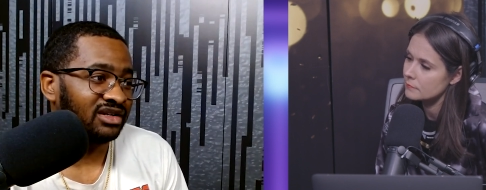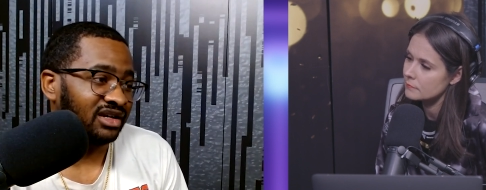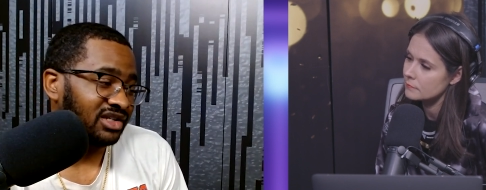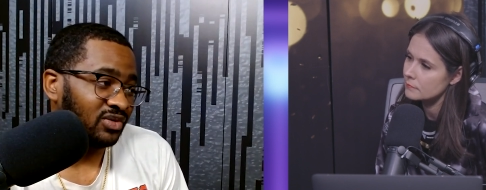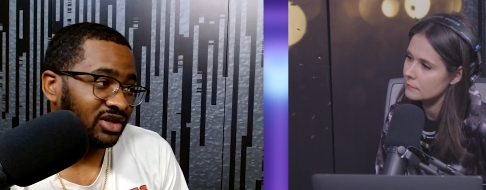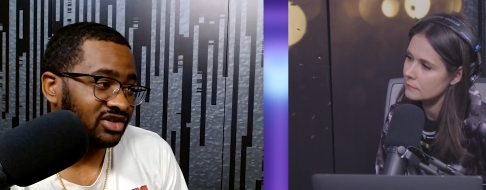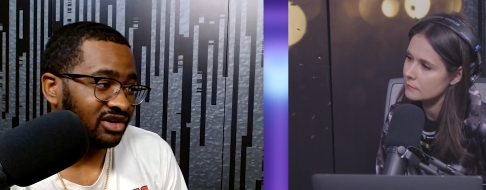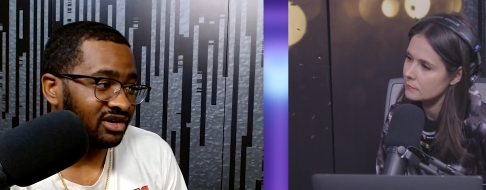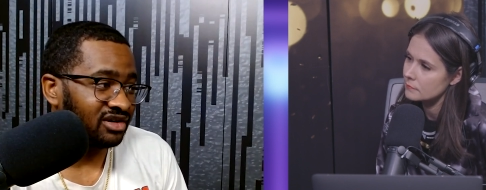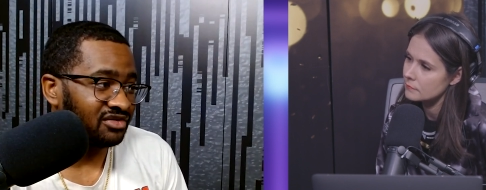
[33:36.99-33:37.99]
Speaker 1: Does he want
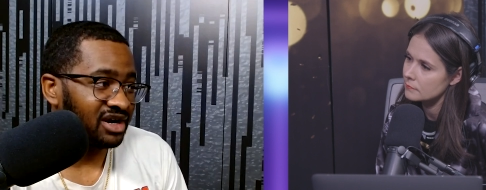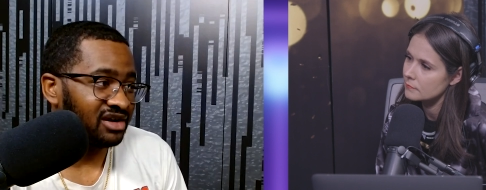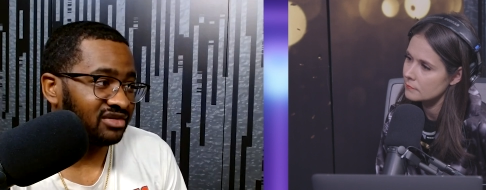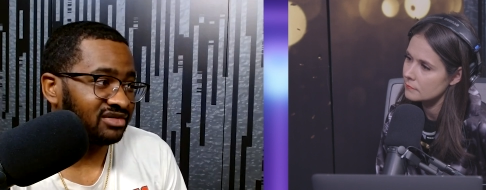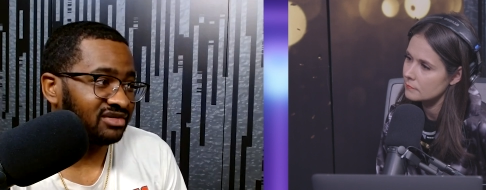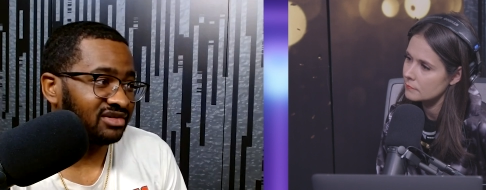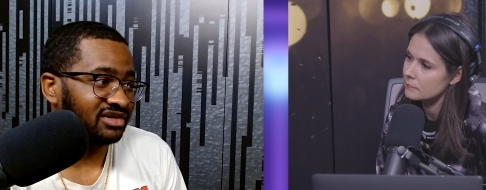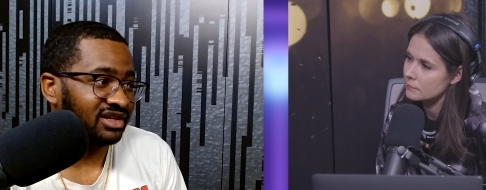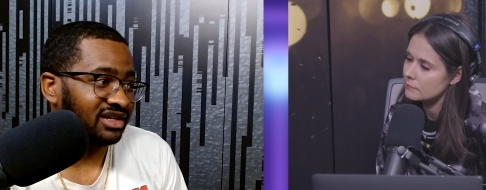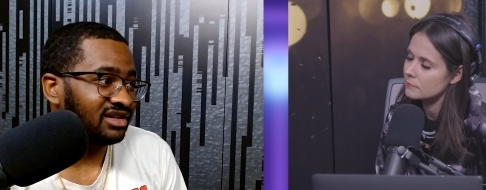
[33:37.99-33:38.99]
Trae Young around?
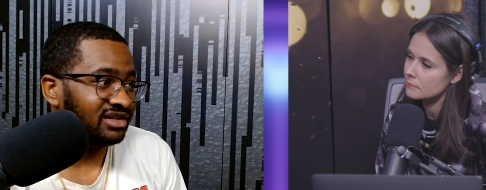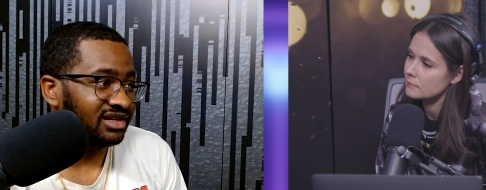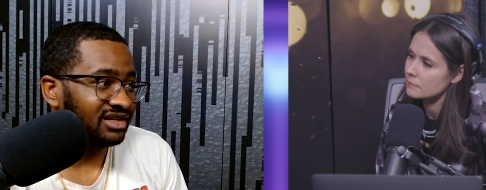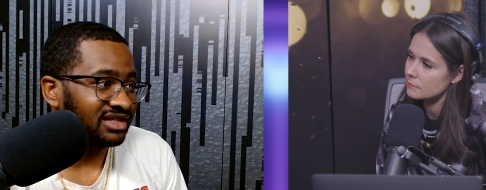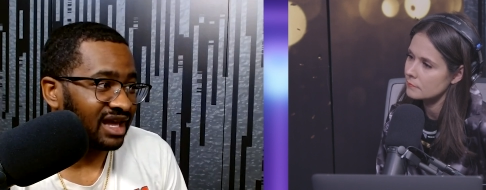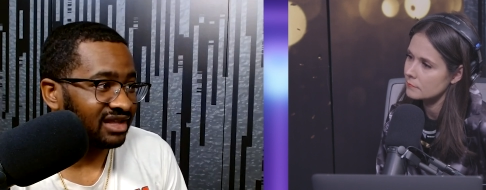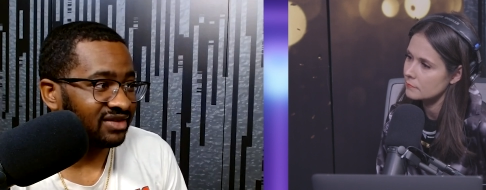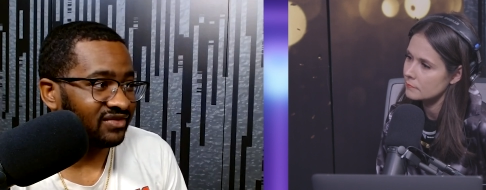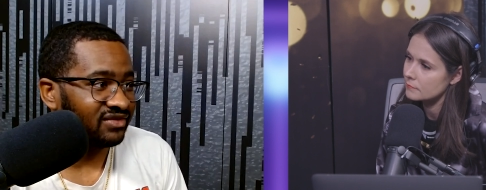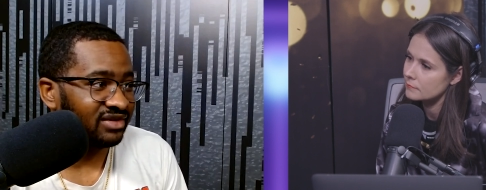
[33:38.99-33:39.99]
It, is
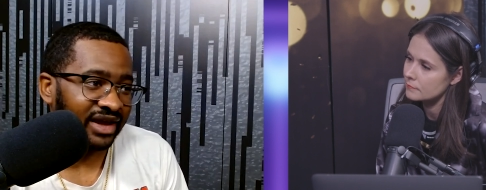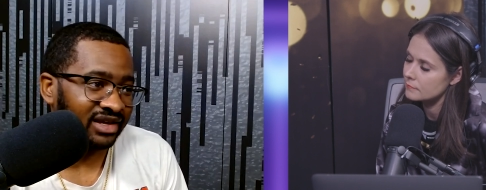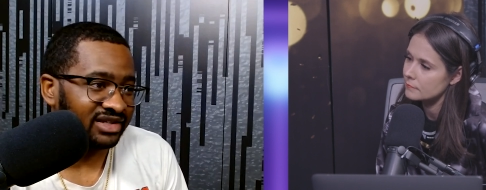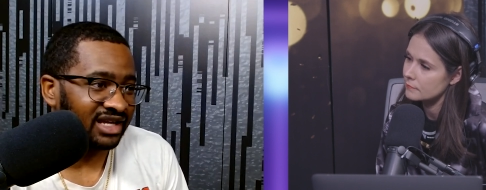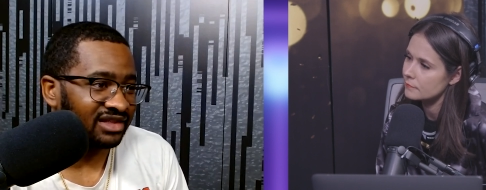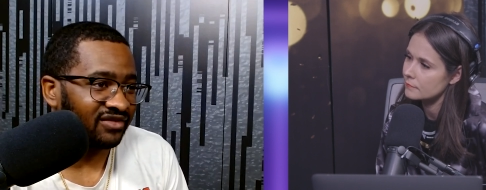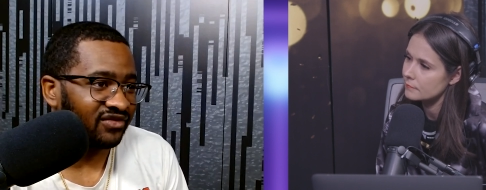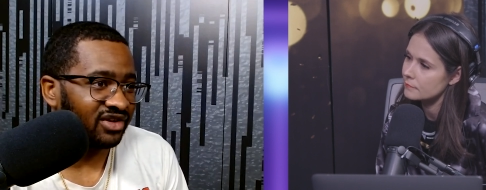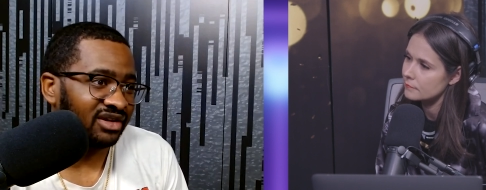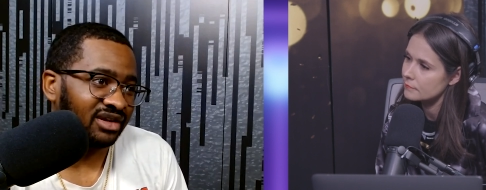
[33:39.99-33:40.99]
that the like is that the
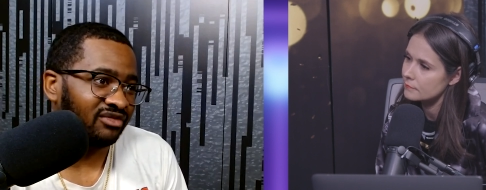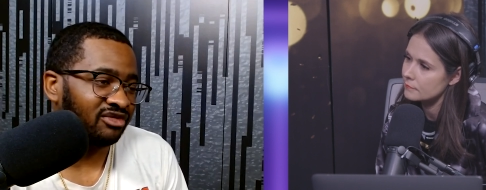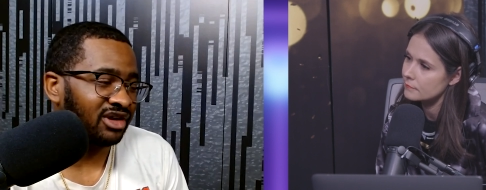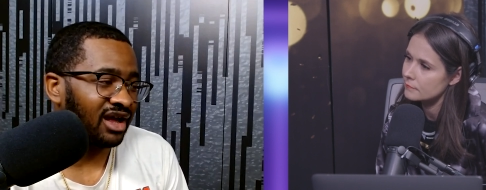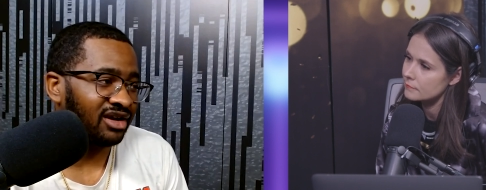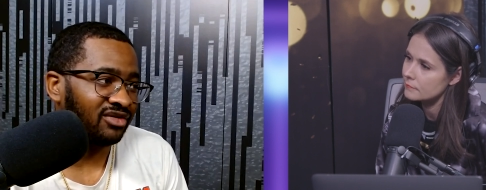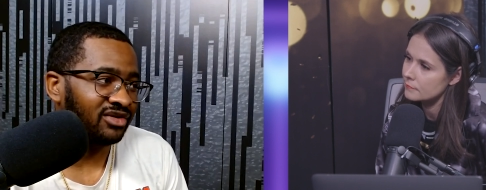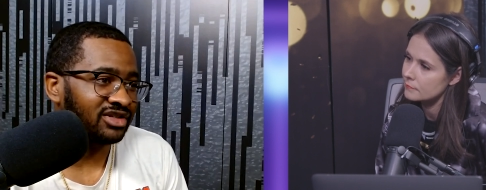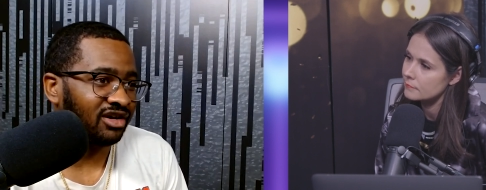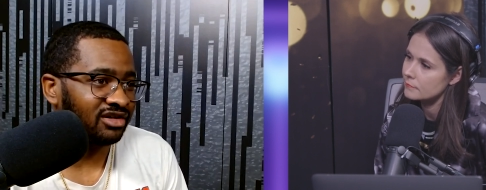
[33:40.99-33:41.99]
fit? We, I know
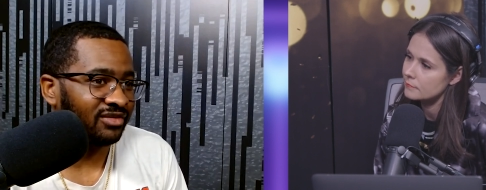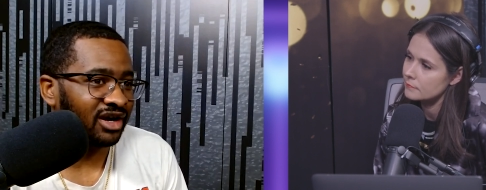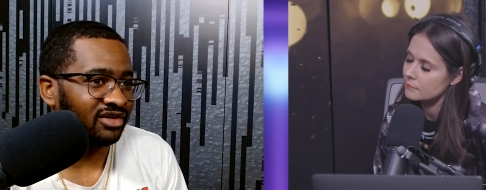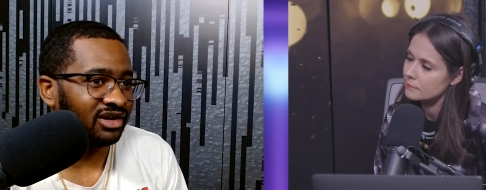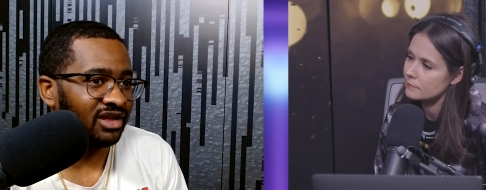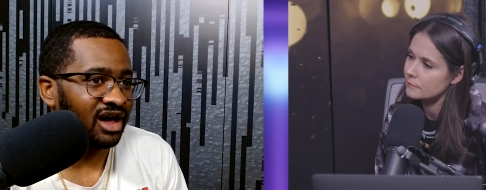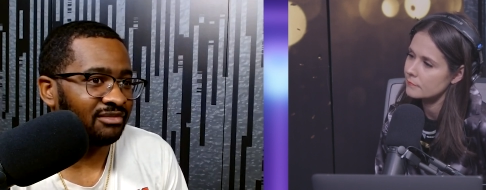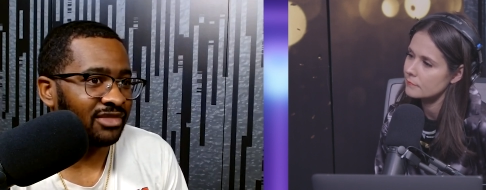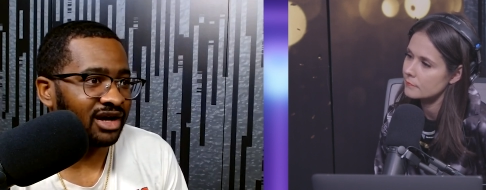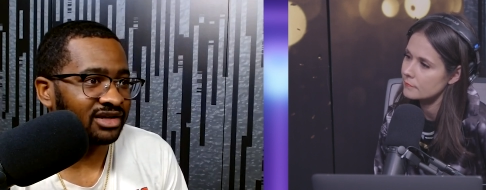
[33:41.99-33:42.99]
we talked about a lot
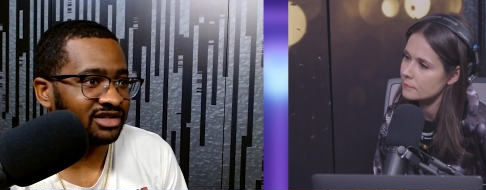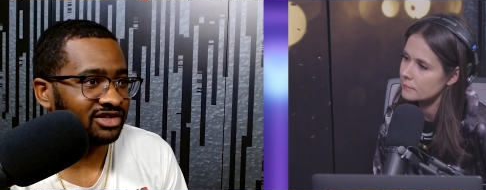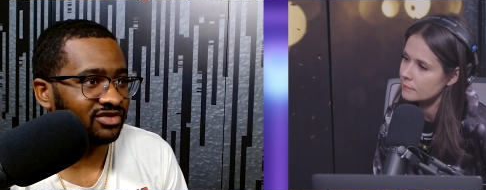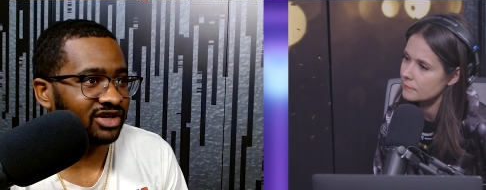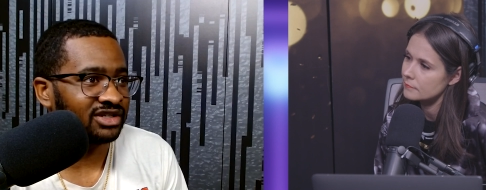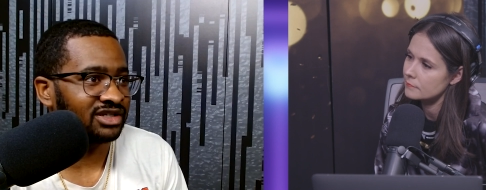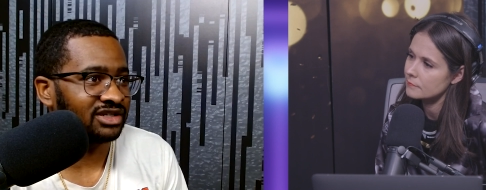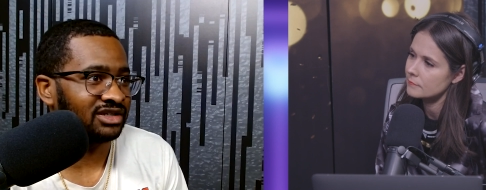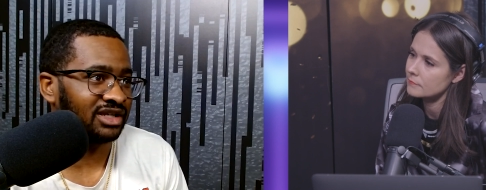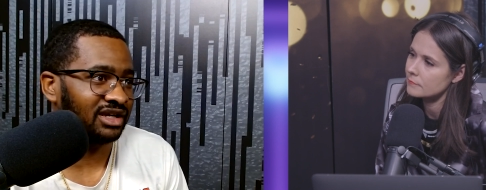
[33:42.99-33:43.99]
of mock
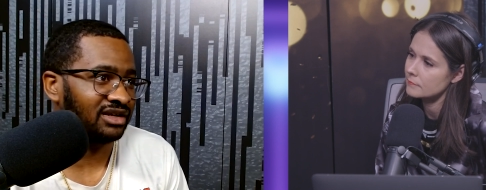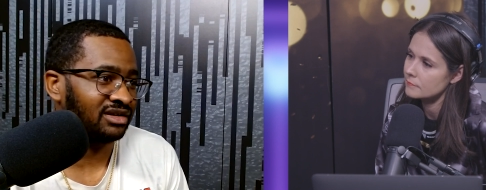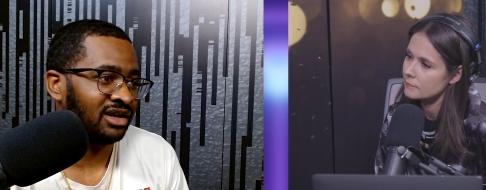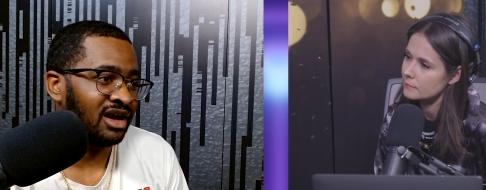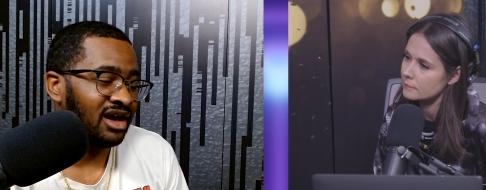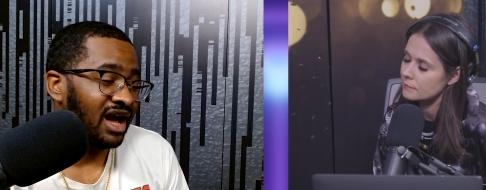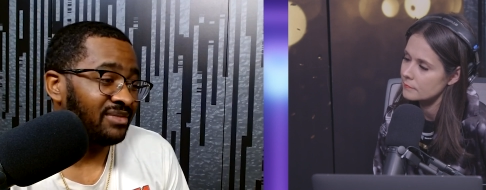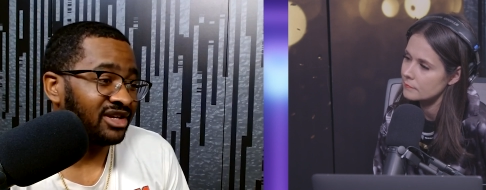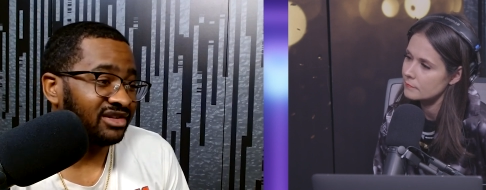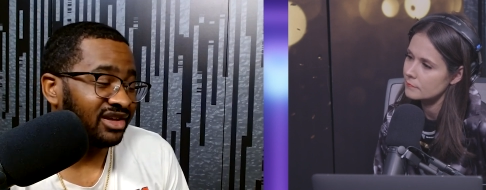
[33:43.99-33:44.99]
situations and. I
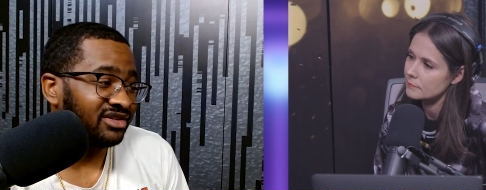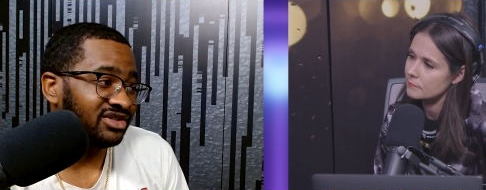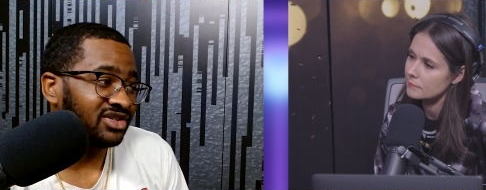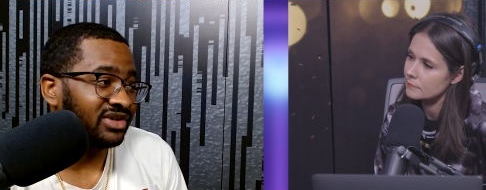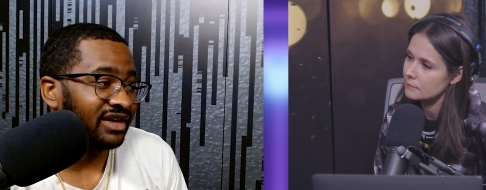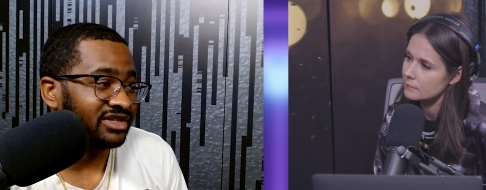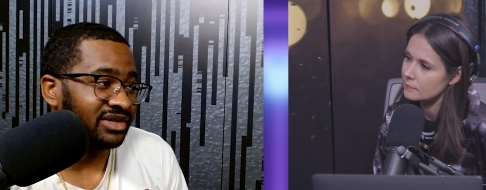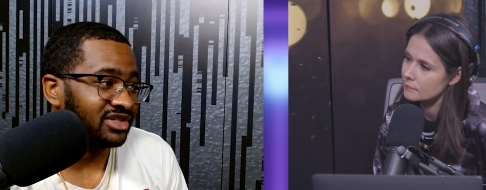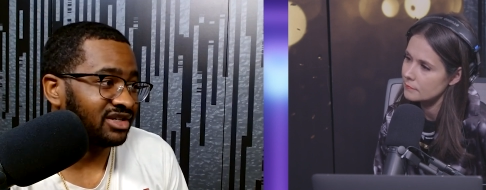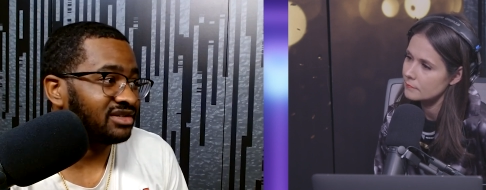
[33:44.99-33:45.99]
mean, the Lakers do have
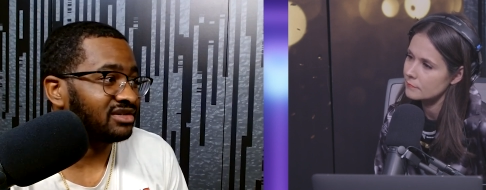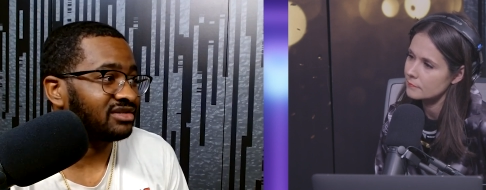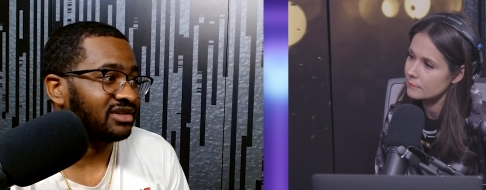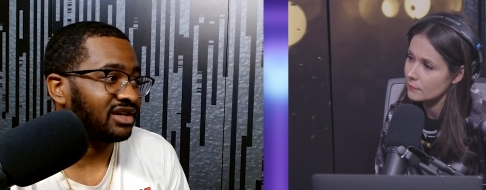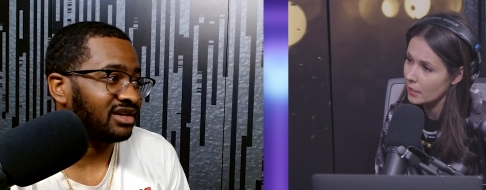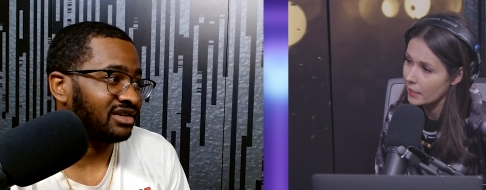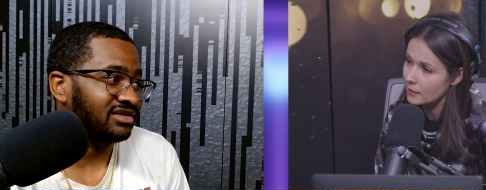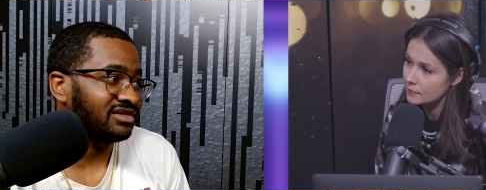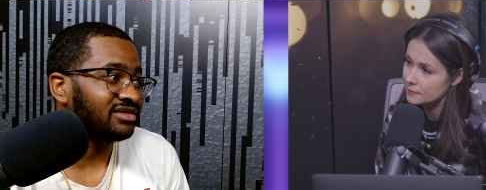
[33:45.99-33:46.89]
17. Yeah.